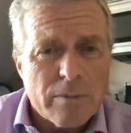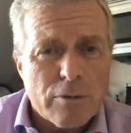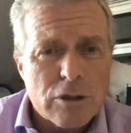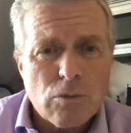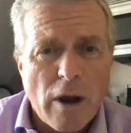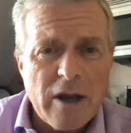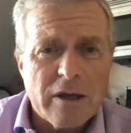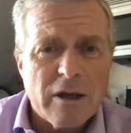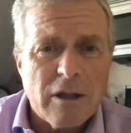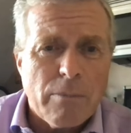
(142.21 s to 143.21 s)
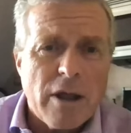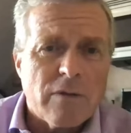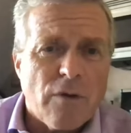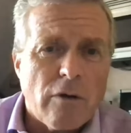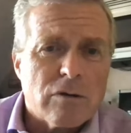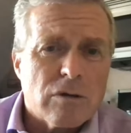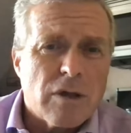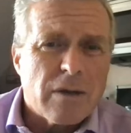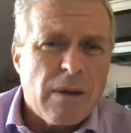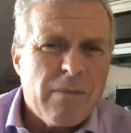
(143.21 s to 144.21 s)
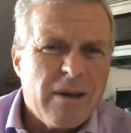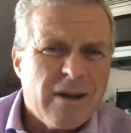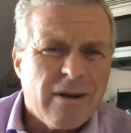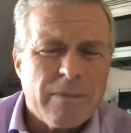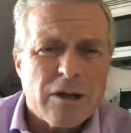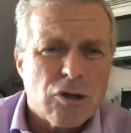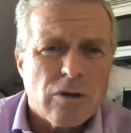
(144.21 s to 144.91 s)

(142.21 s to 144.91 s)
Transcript: persuading independent voters who think maybe you know I'm not